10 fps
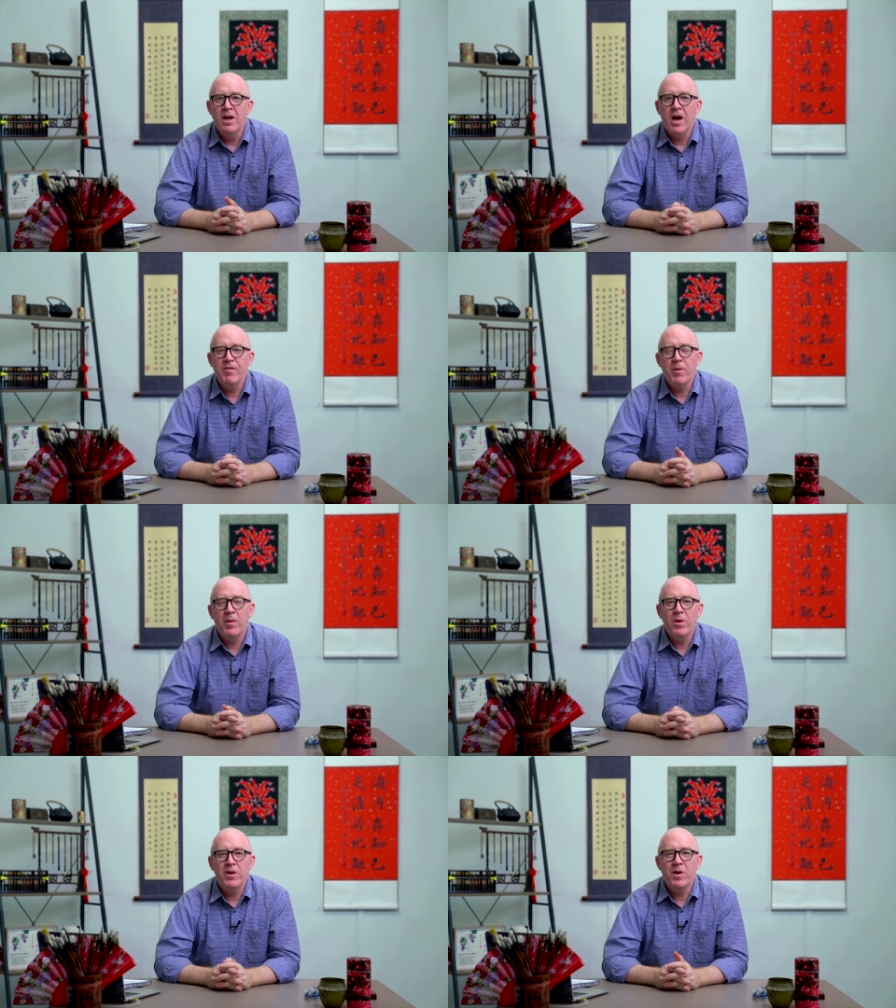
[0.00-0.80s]
Hi
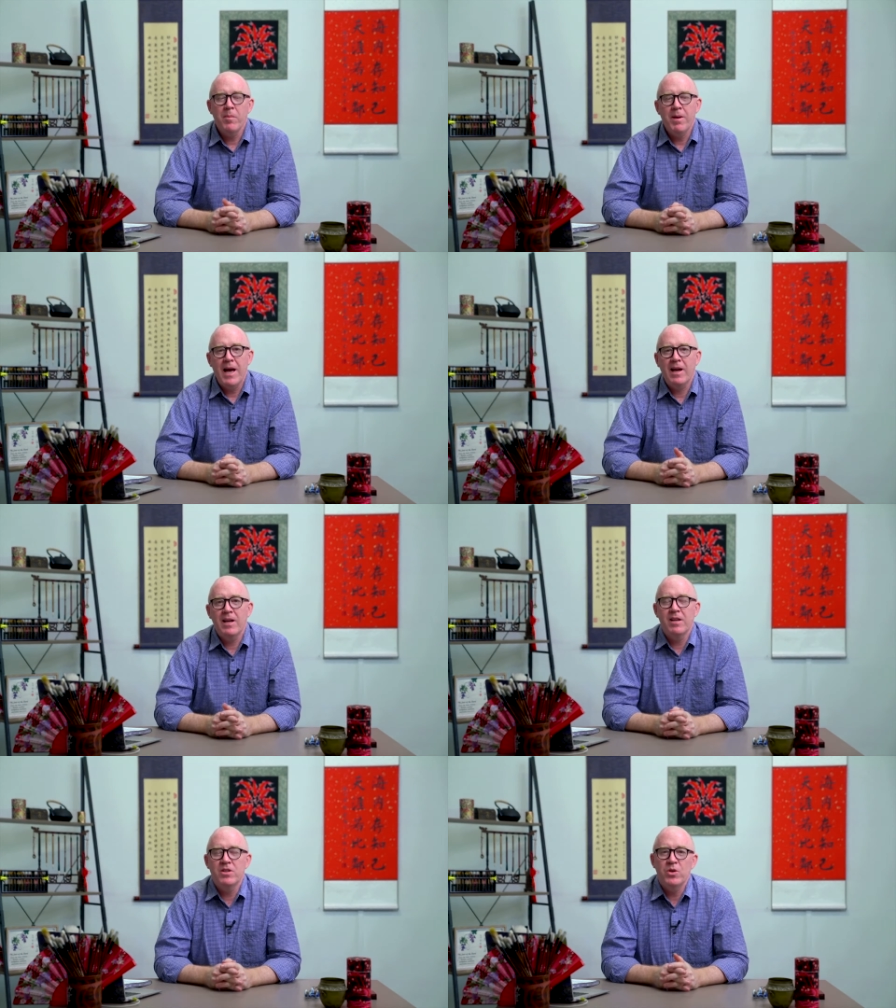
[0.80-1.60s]
everyone, welcome
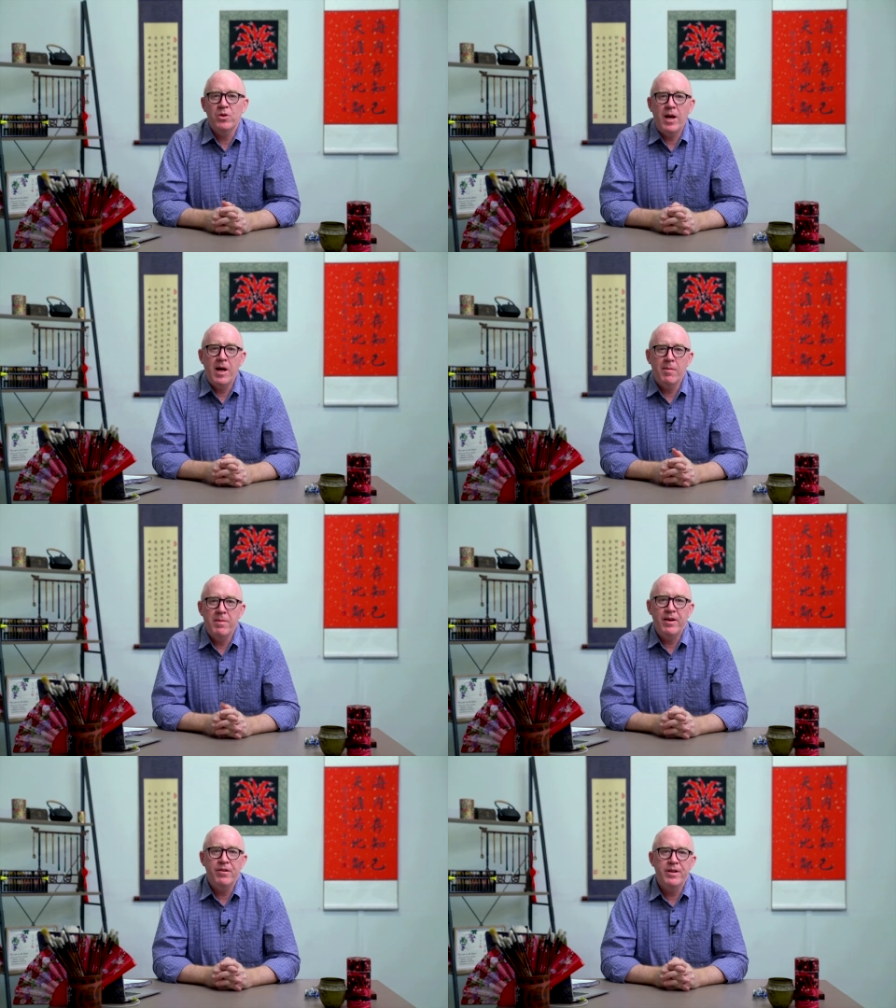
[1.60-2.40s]
back to
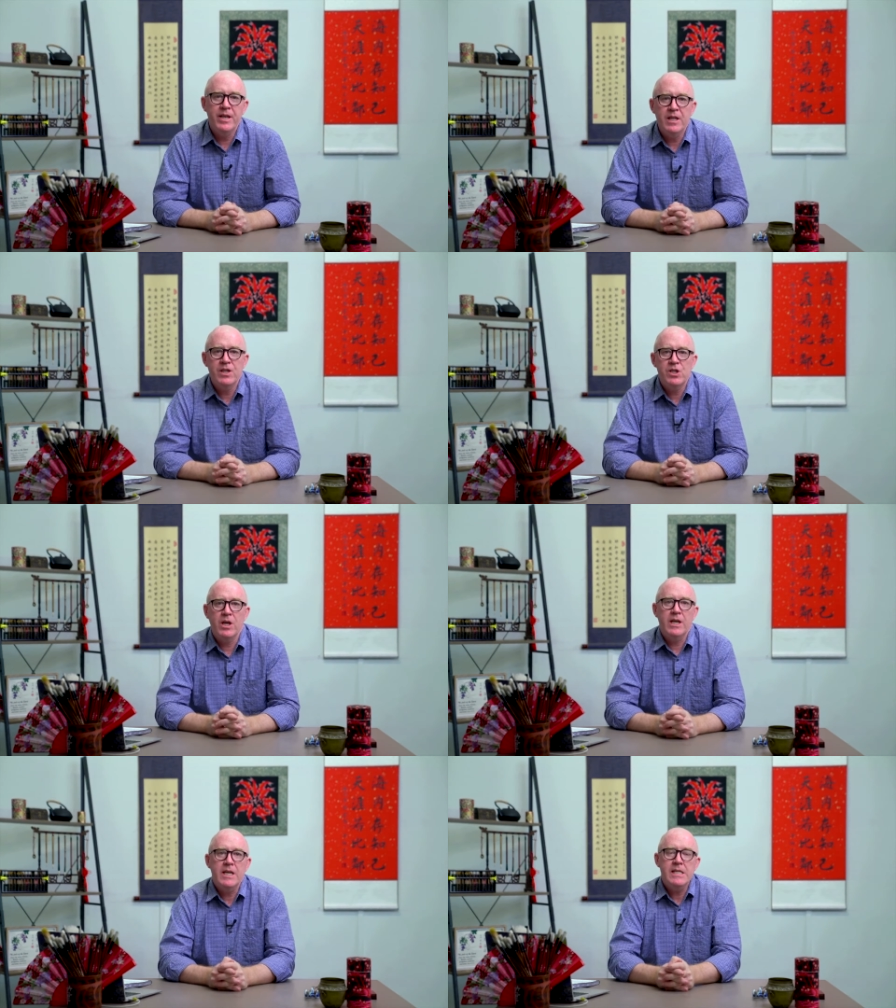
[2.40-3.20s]
Mandarin
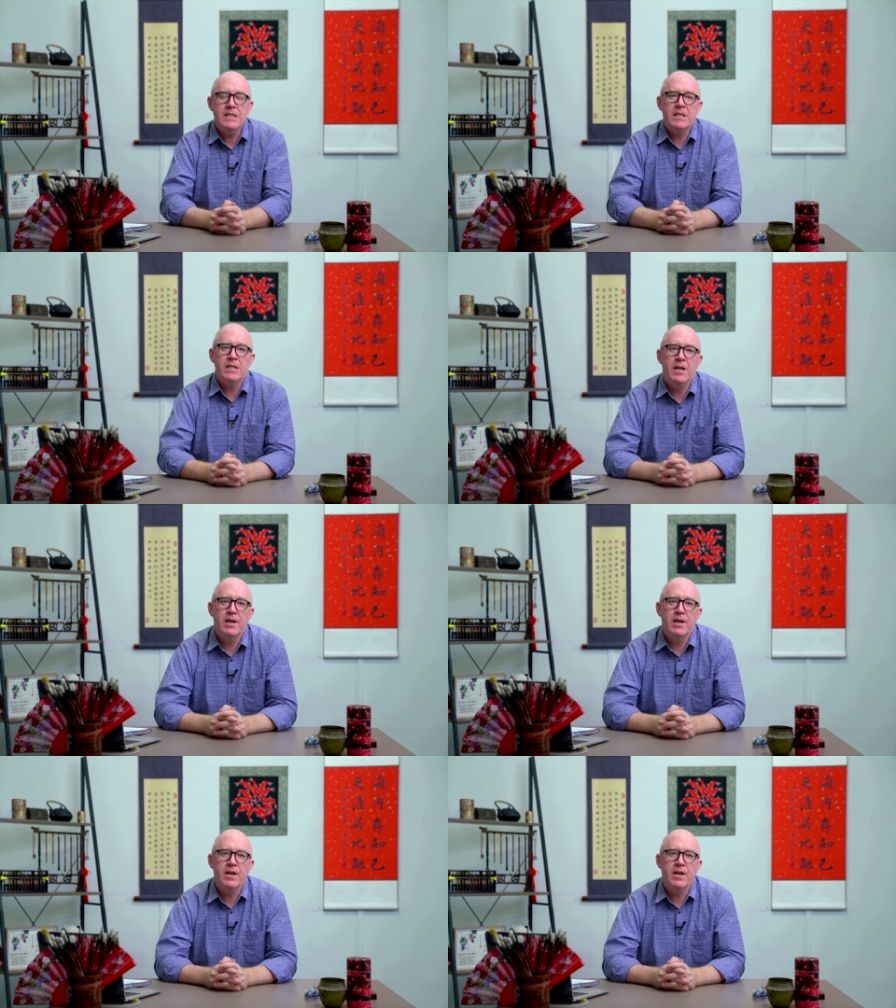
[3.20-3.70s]
Chinese.